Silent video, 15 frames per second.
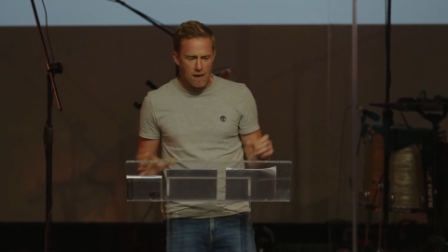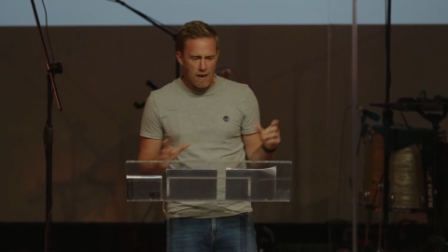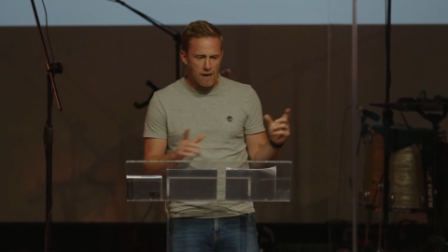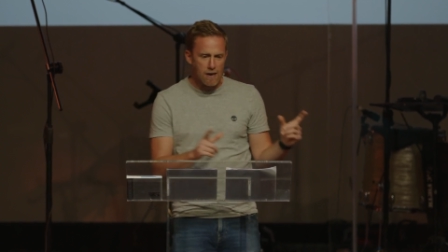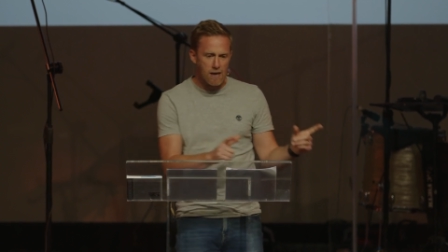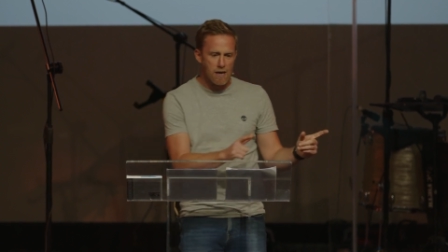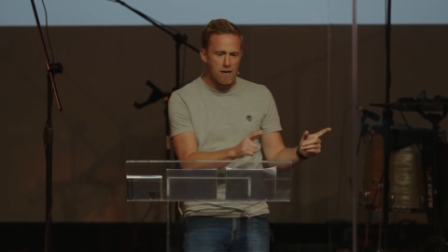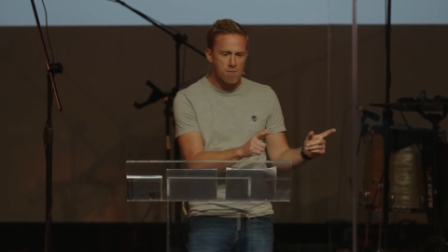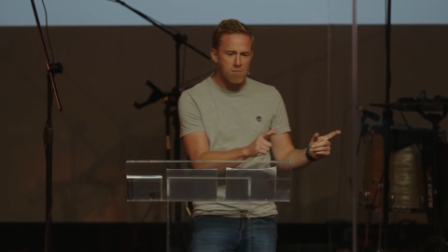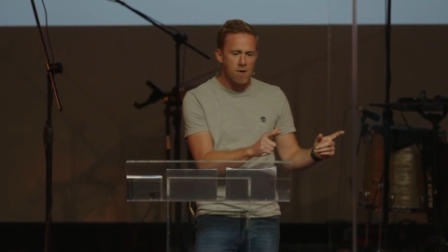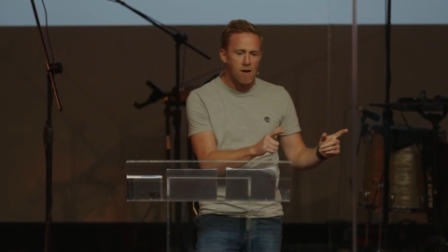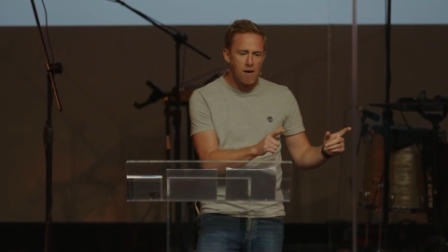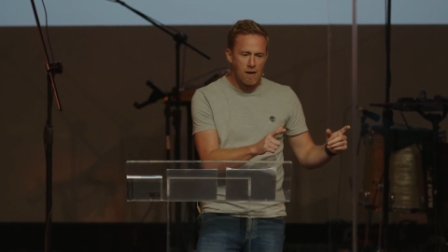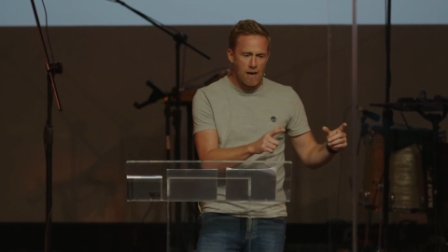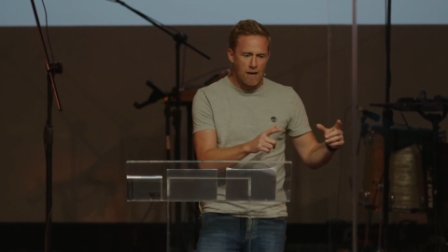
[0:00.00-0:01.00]
And
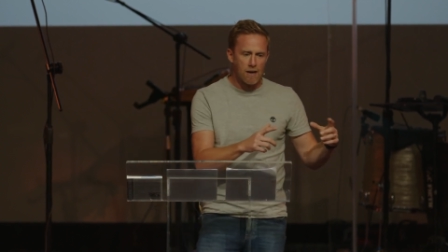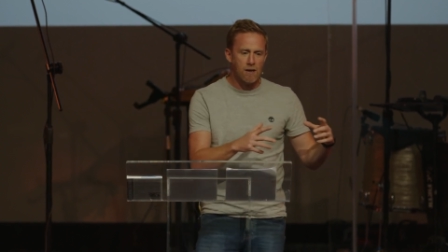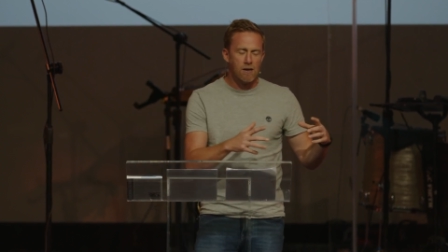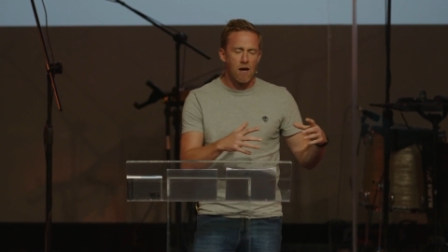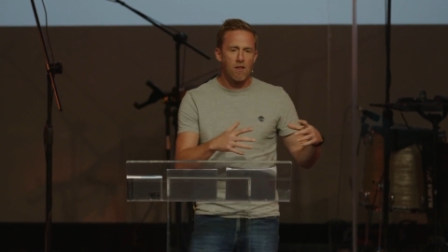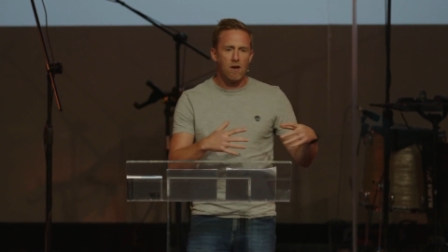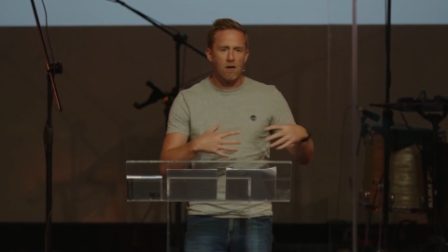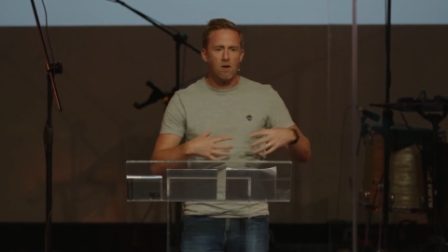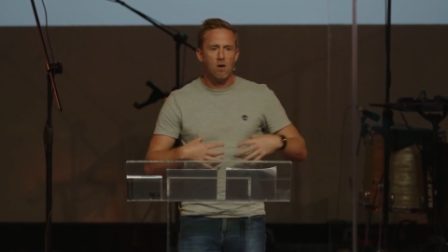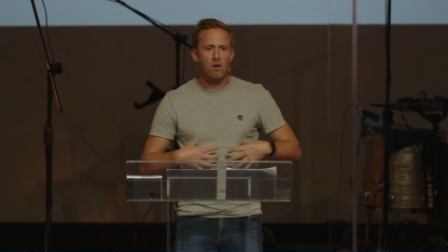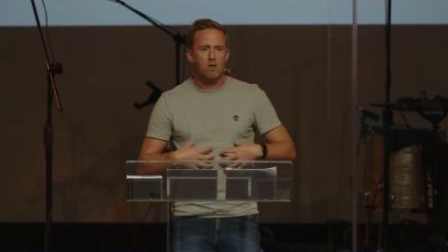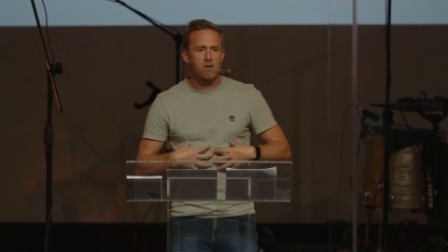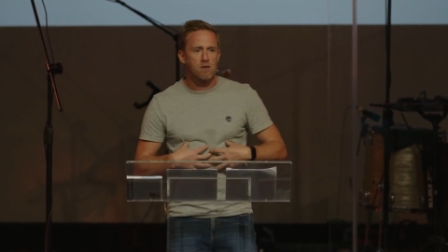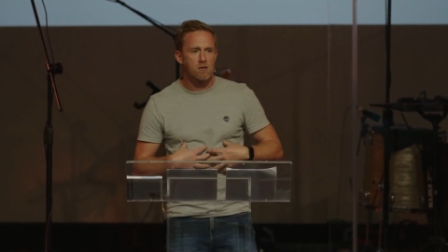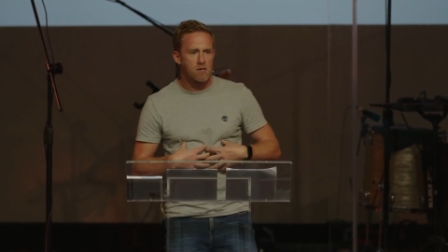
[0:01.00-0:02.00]
him and another
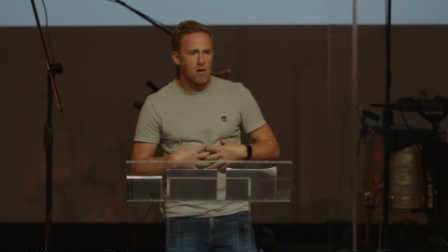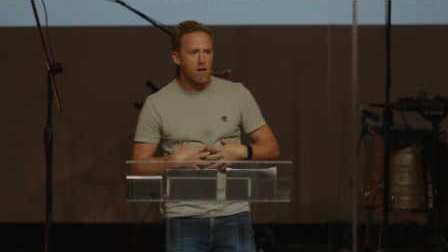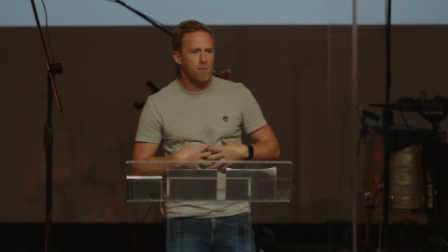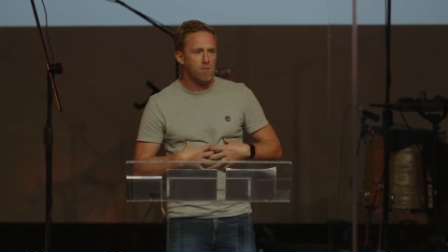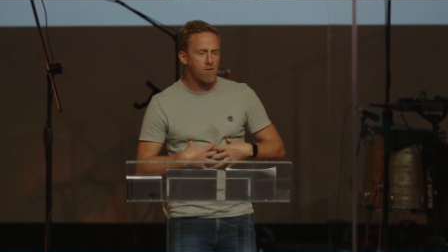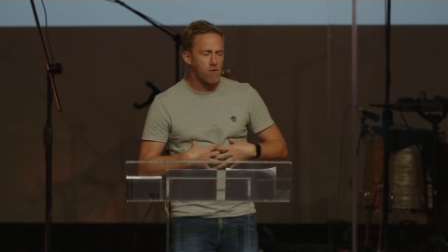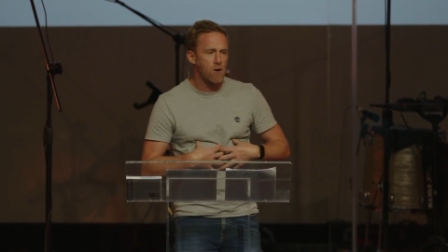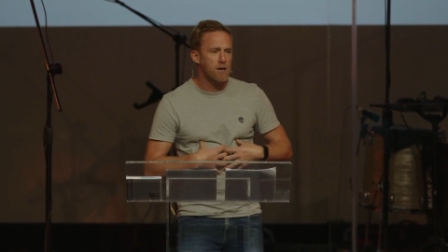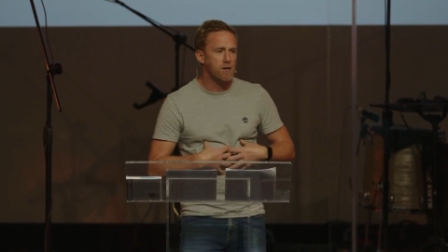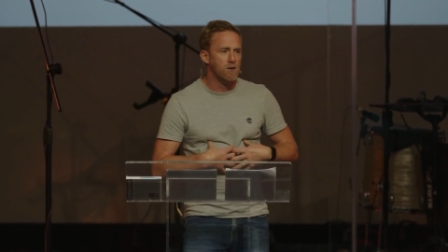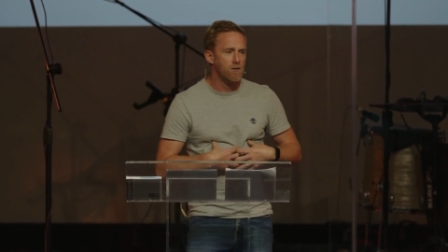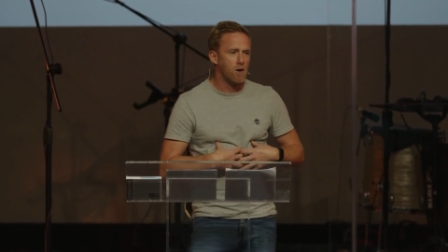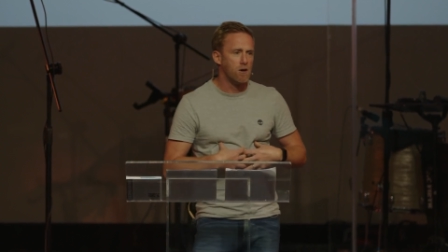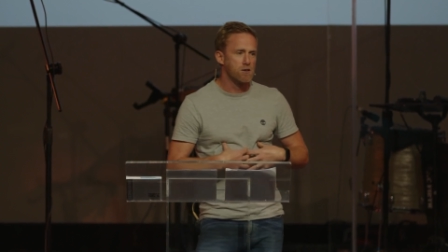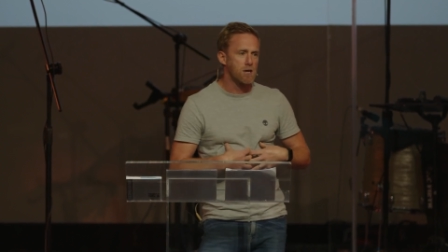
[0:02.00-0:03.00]
long-term
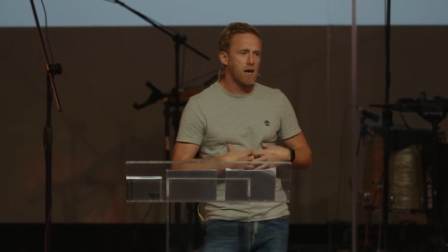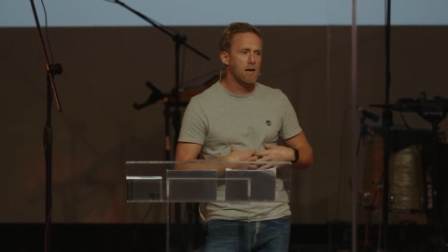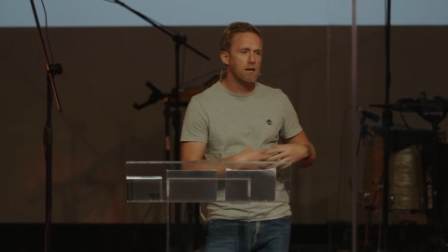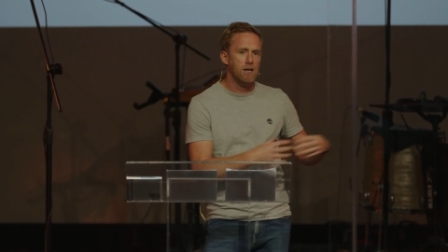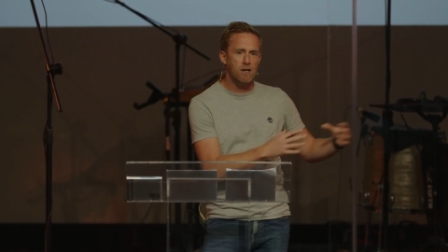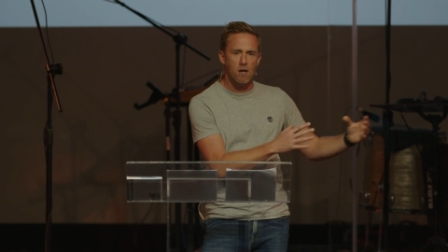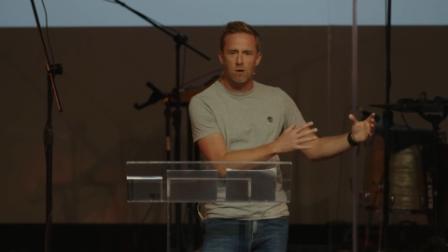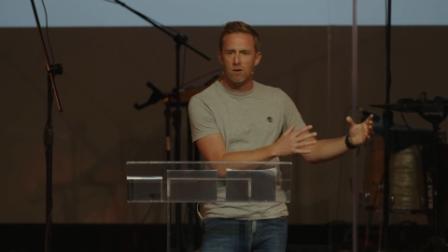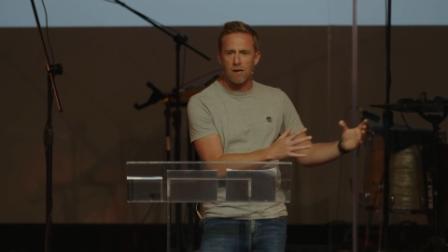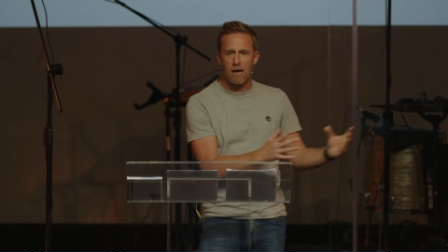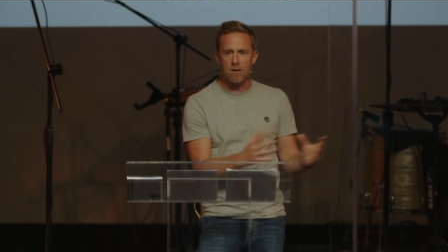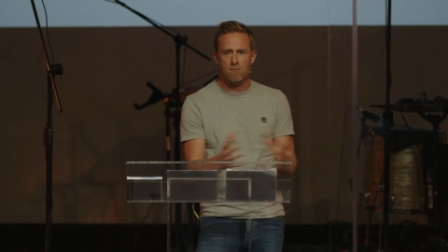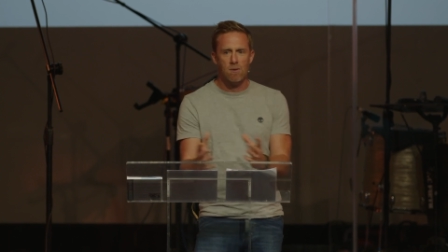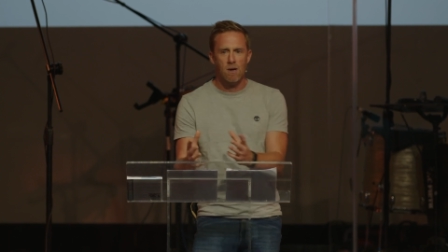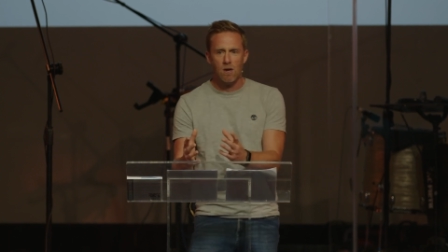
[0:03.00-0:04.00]
friend of ours, Hayley, who
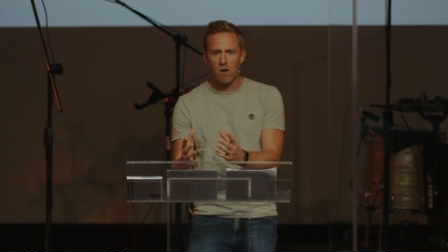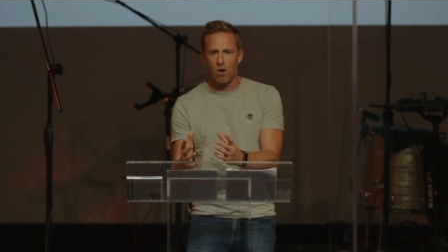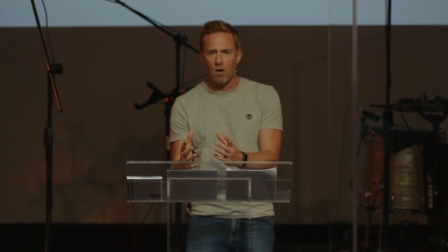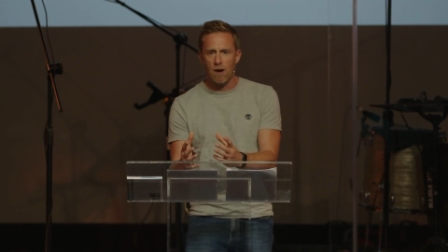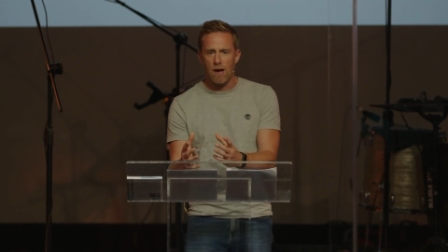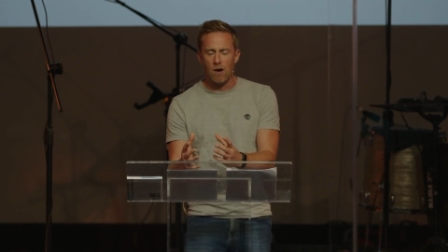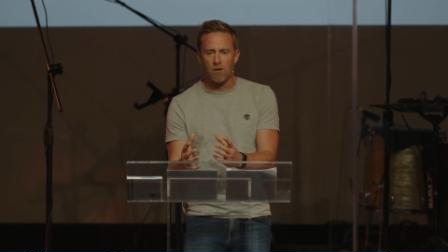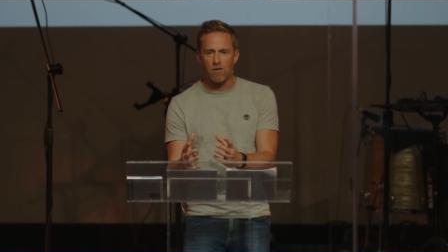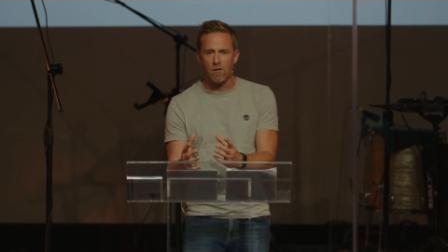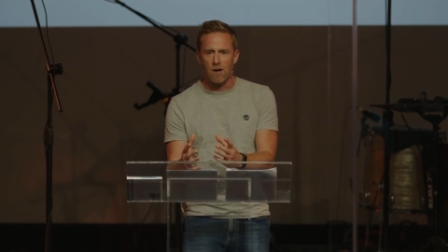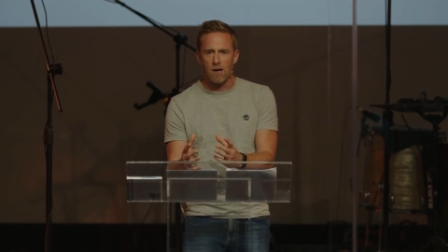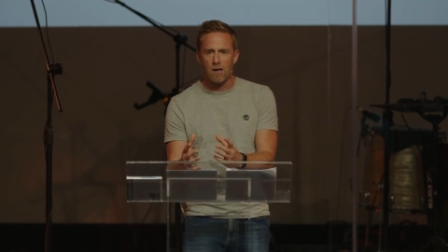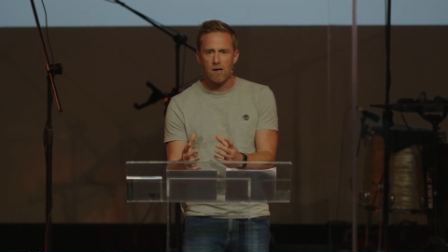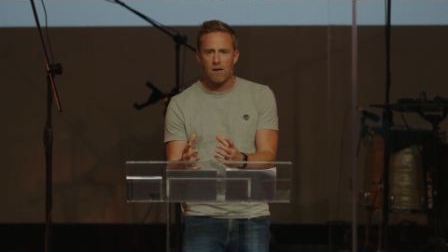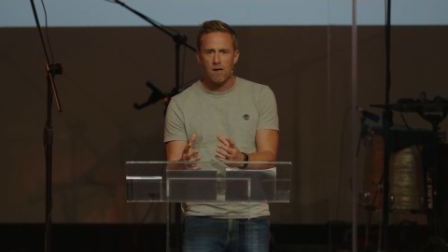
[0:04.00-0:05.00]
came on
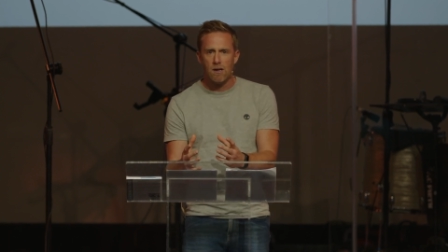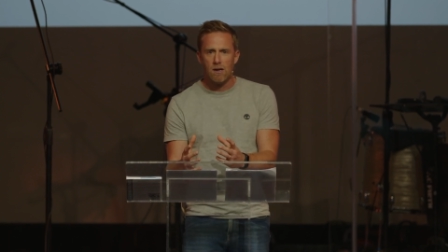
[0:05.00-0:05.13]
Alpha,